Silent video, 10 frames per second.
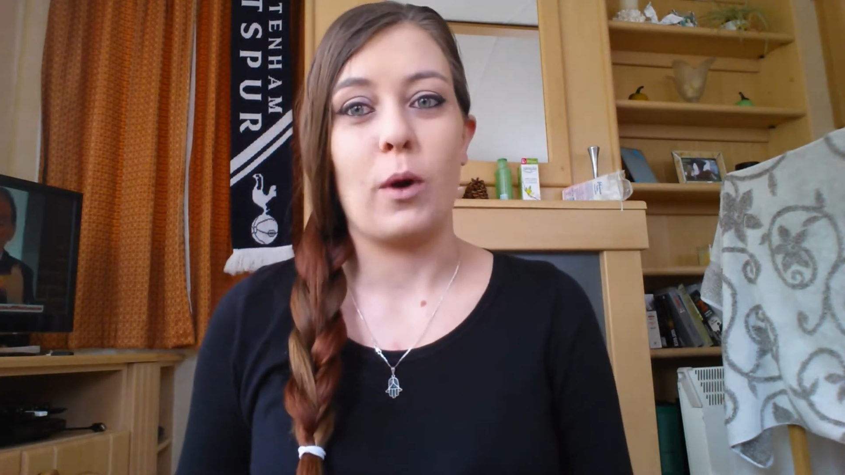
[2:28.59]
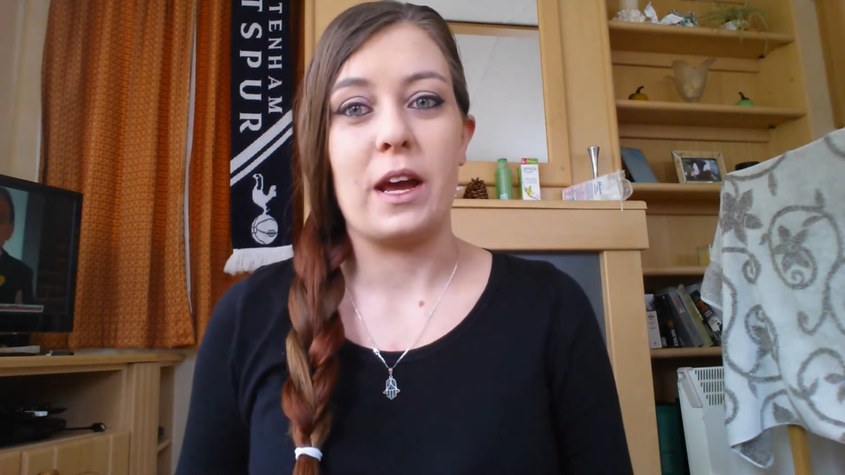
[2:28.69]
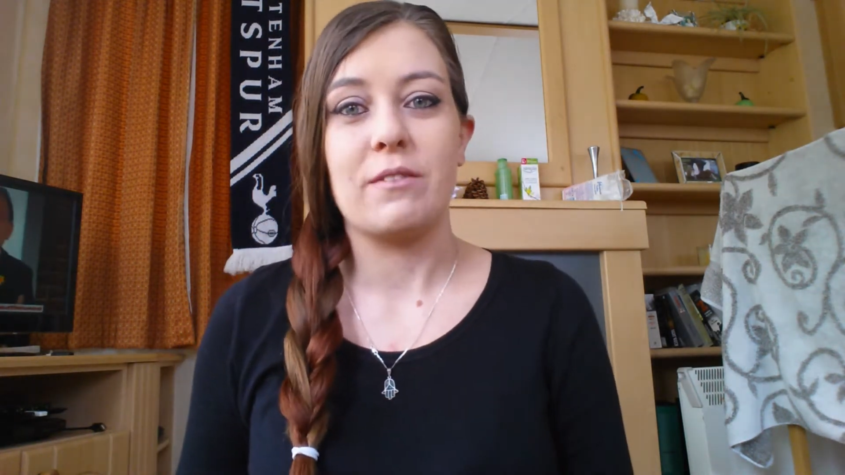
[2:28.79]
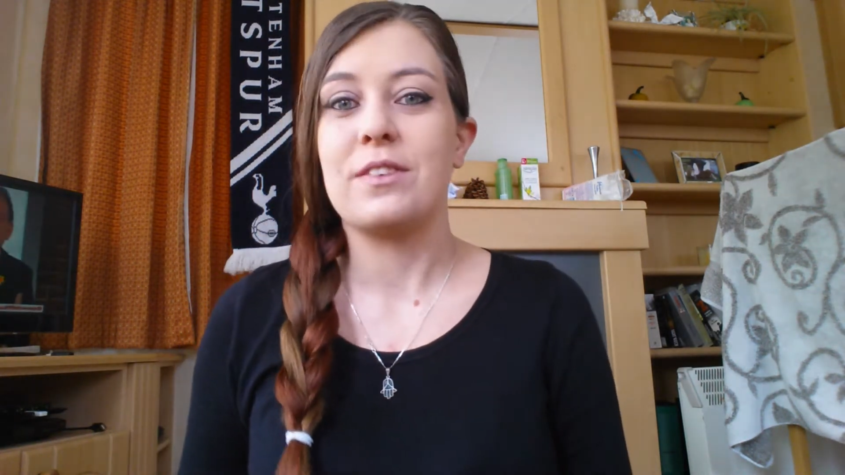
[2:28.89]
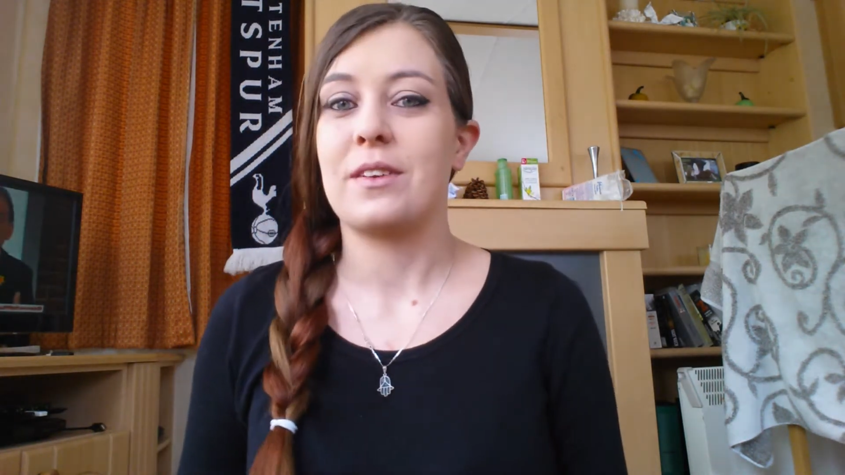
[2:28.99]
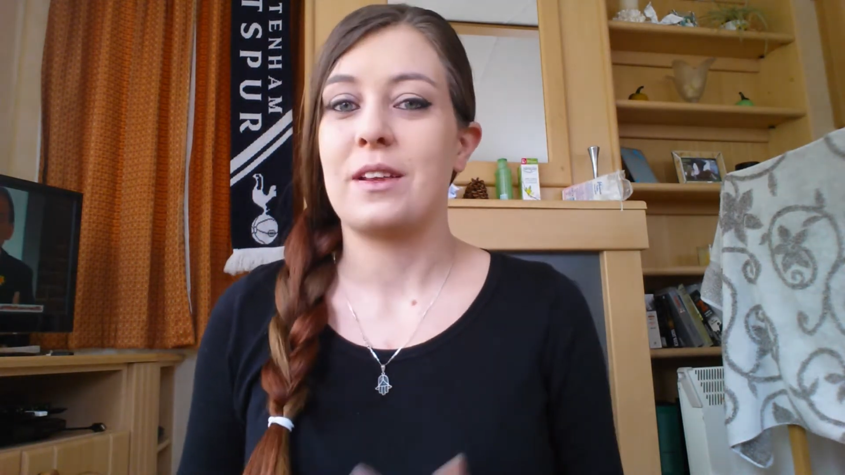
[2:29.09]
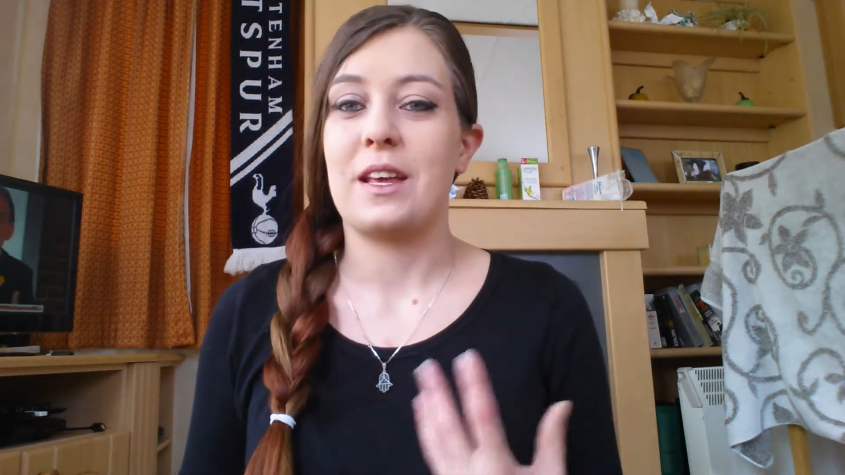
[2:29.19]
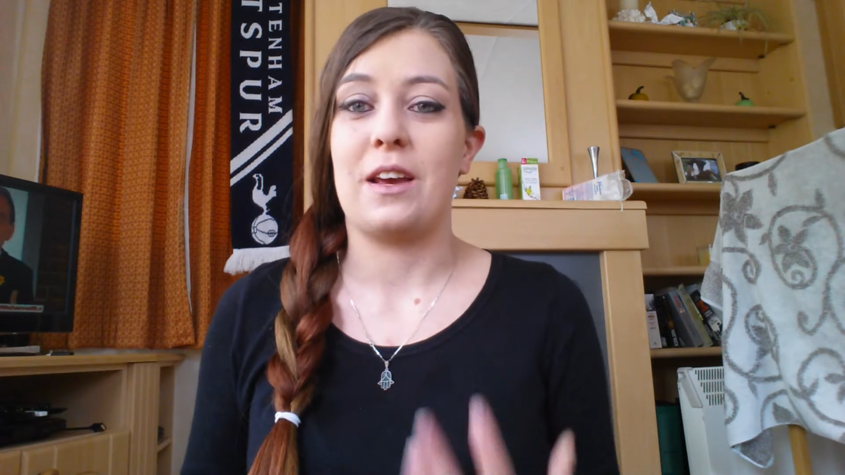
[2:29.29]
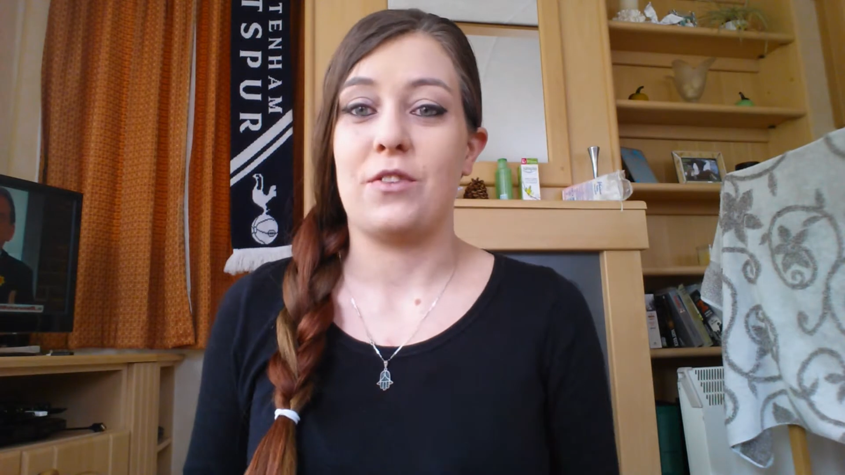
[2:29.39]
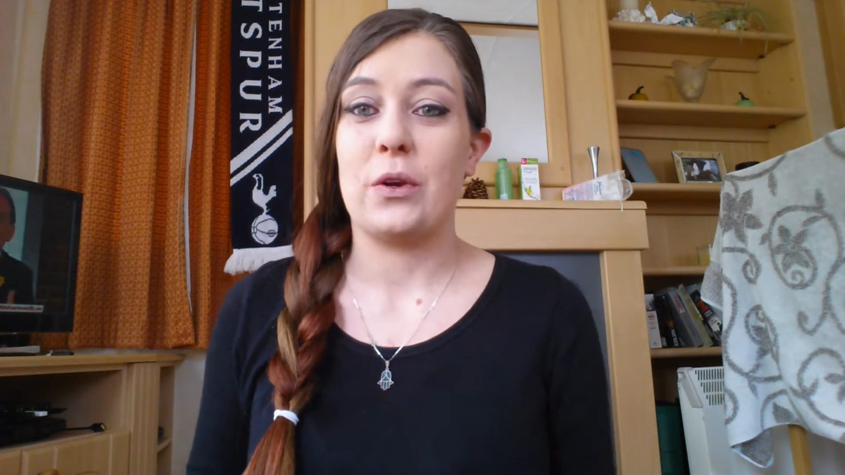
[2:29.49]
waves,
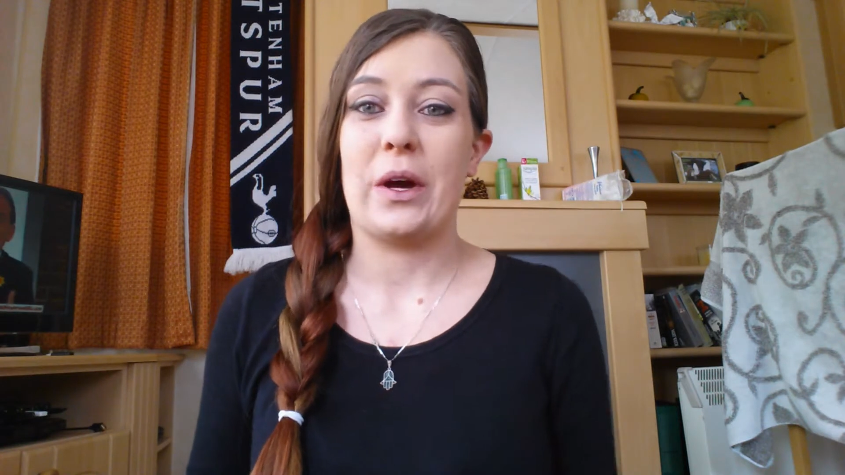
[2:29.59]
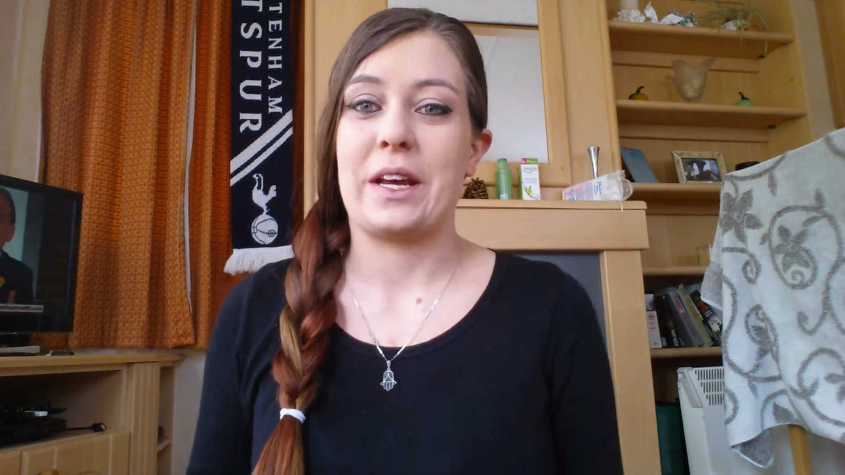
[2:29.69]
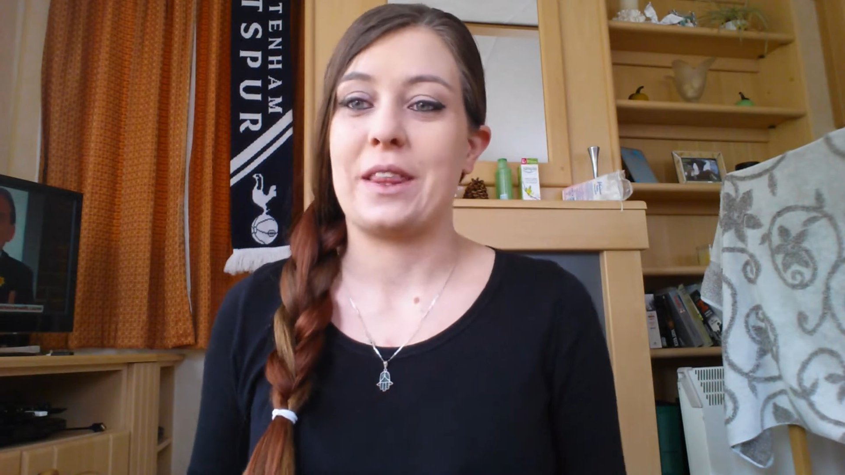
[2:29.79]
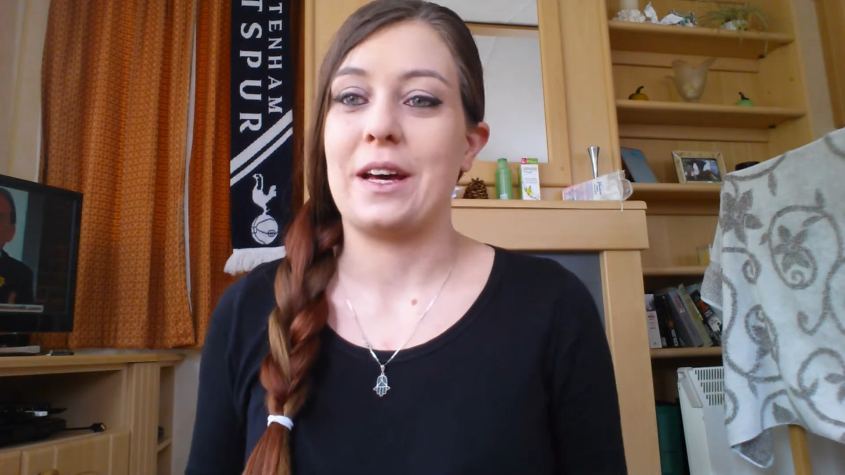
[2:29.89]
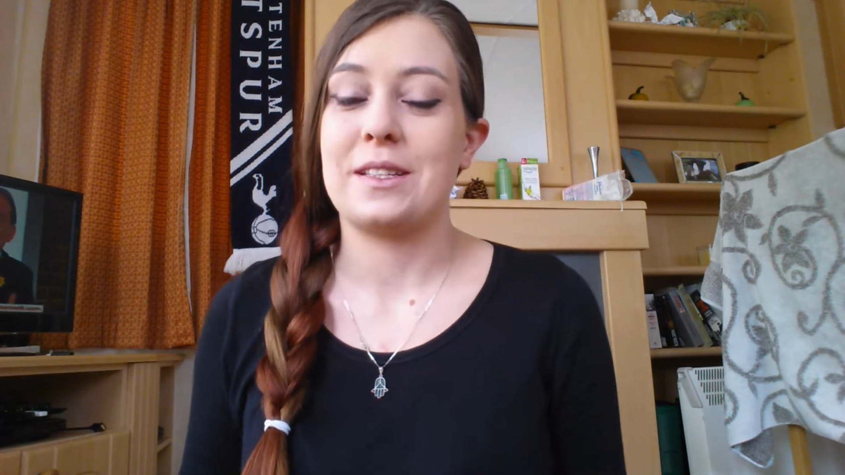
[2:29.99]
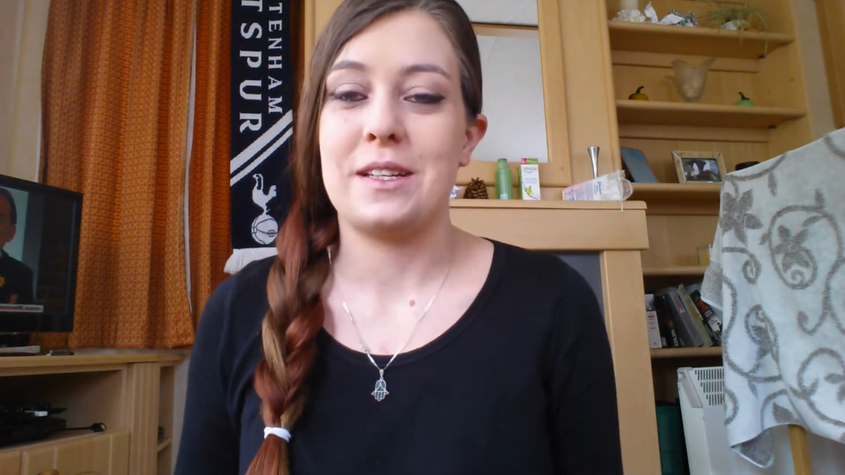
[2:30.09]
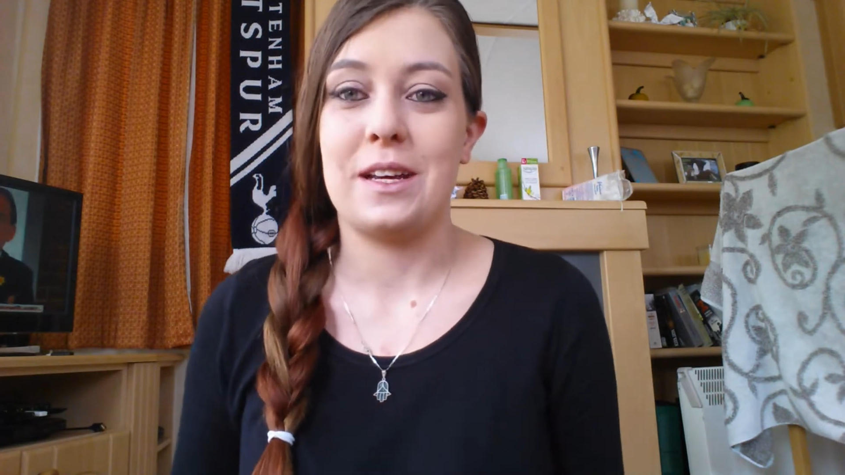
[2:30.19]
if you like that.